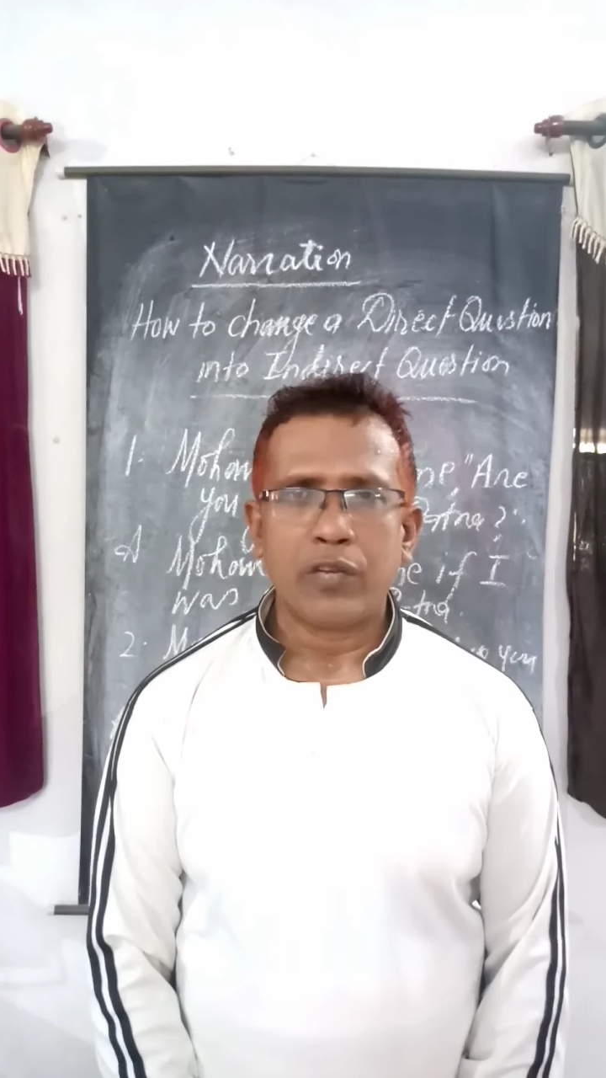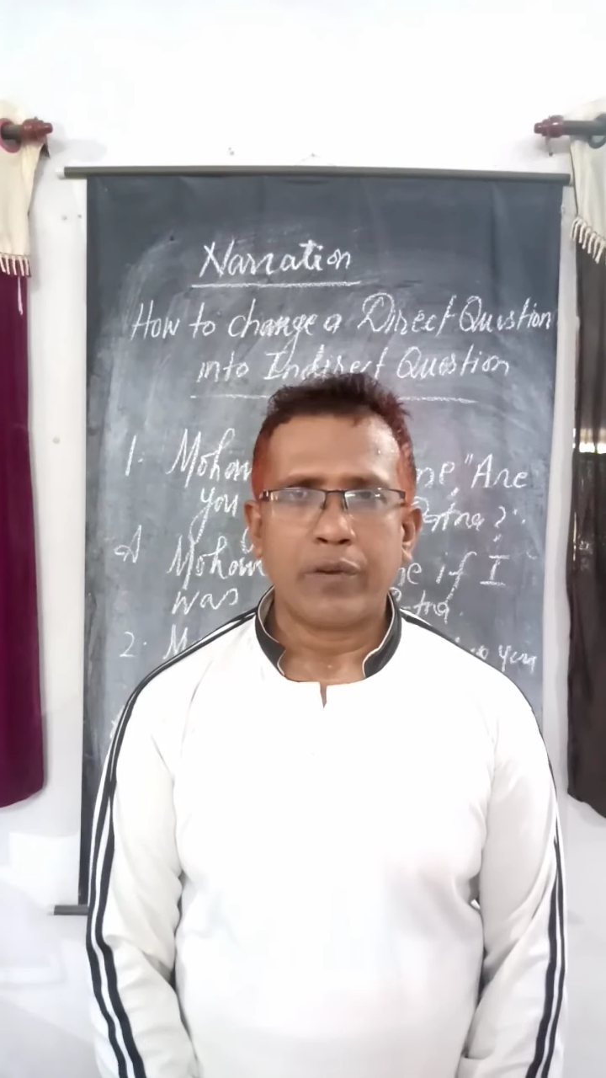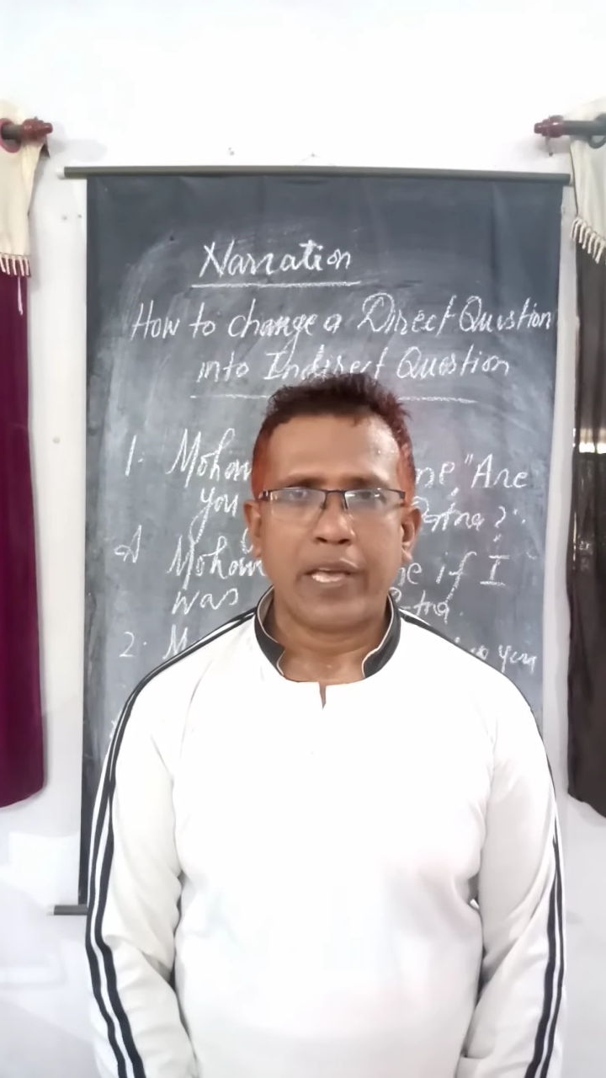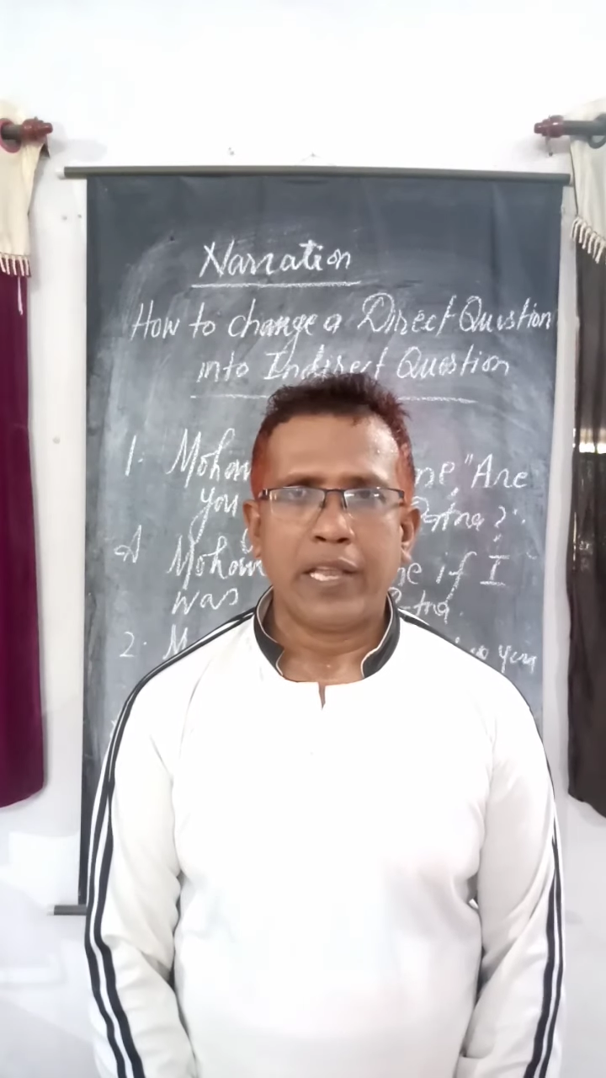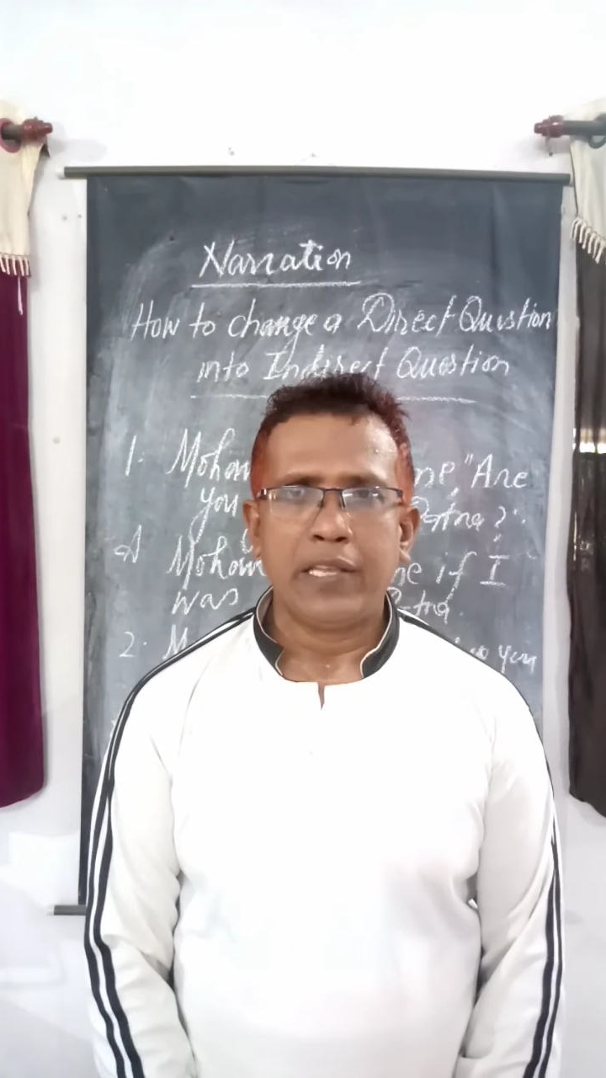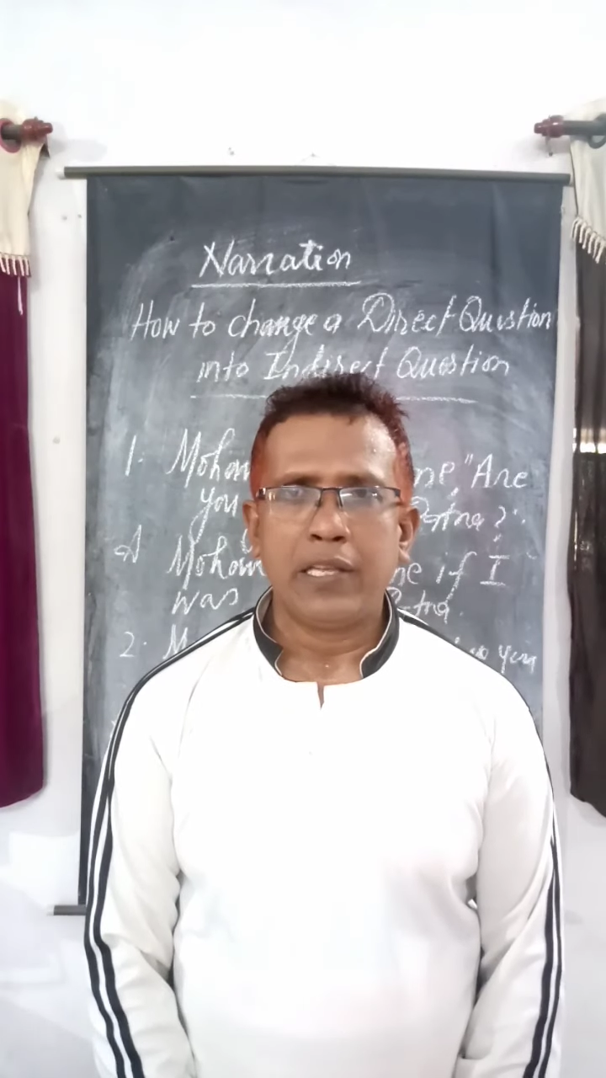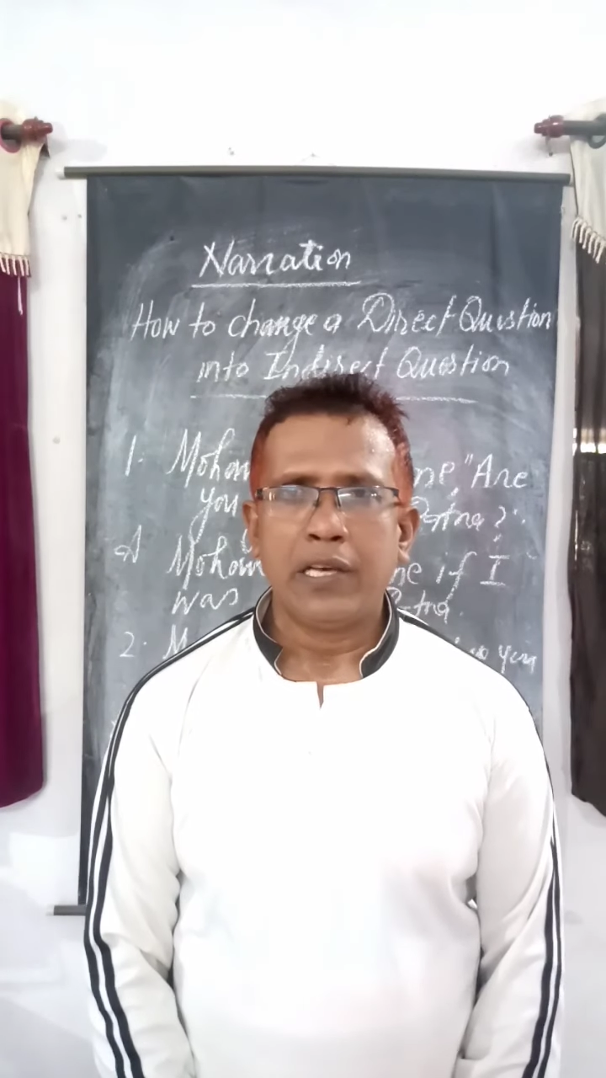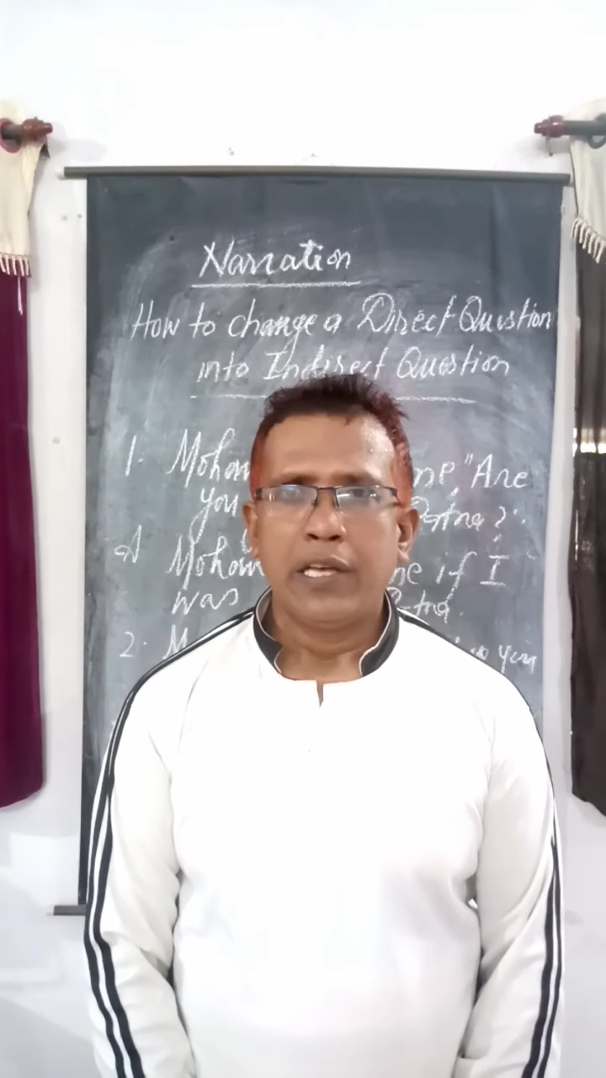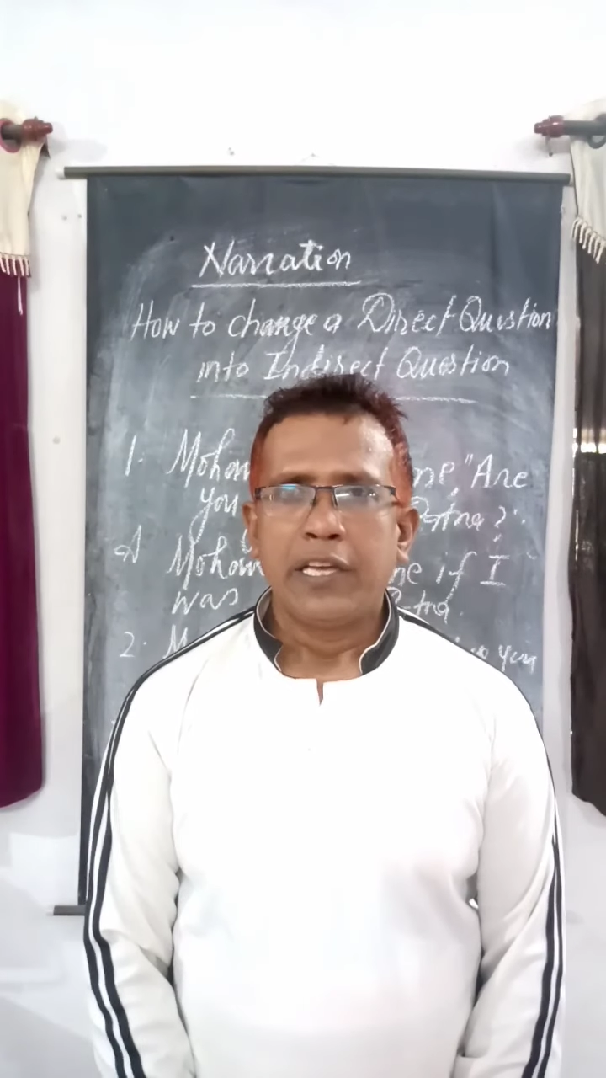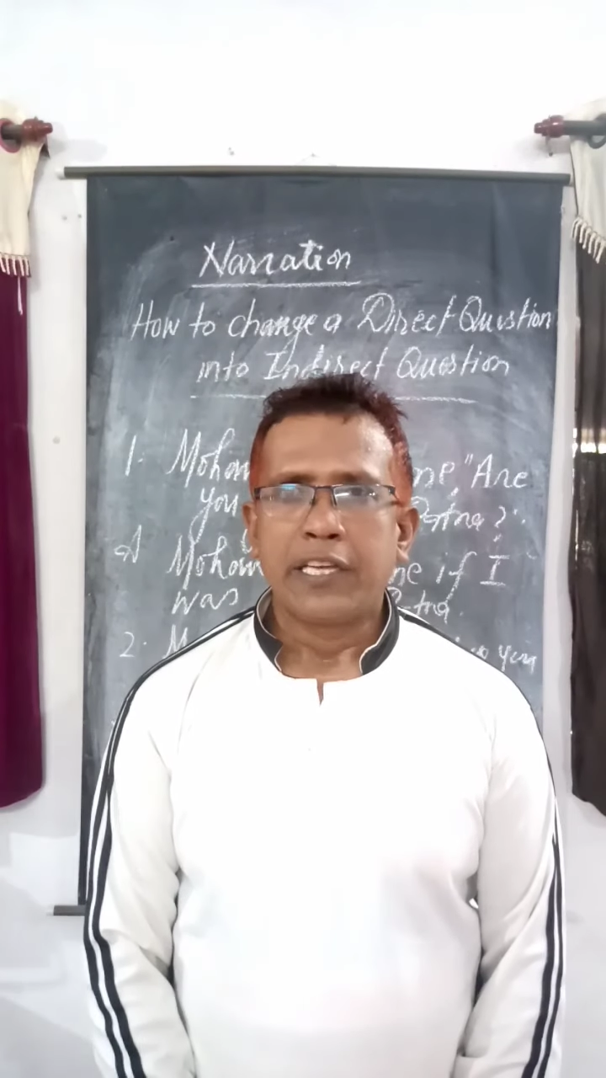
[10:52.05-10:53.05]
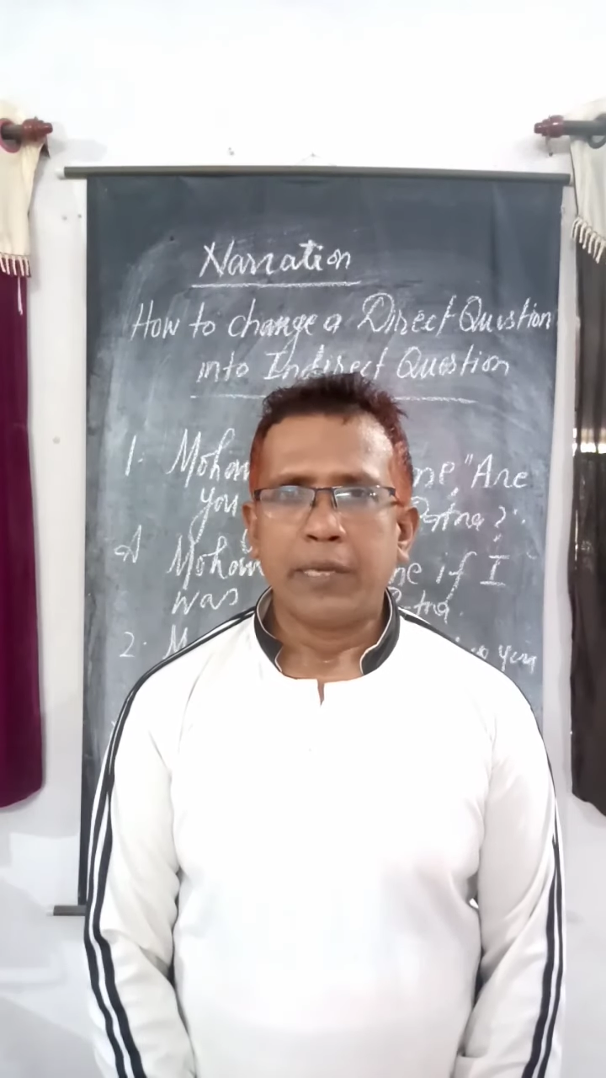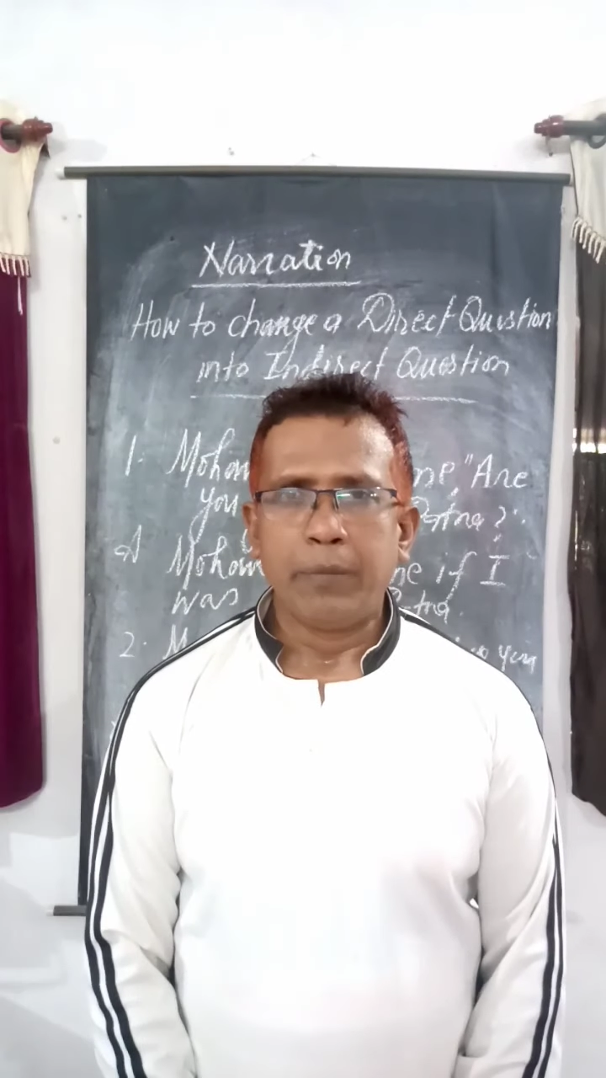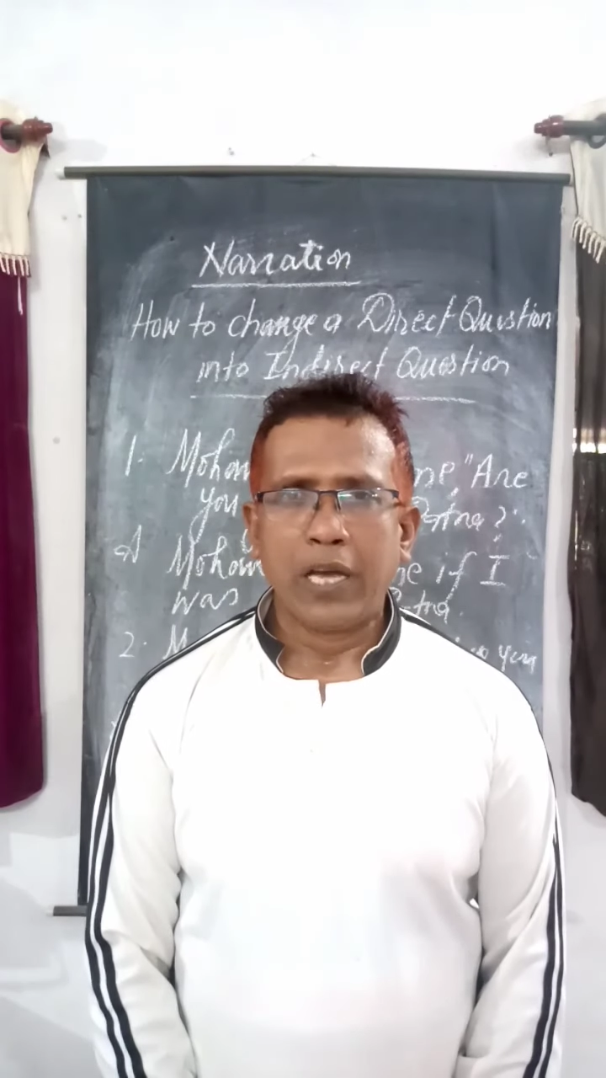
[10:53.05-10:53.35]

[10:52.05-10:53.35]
you can give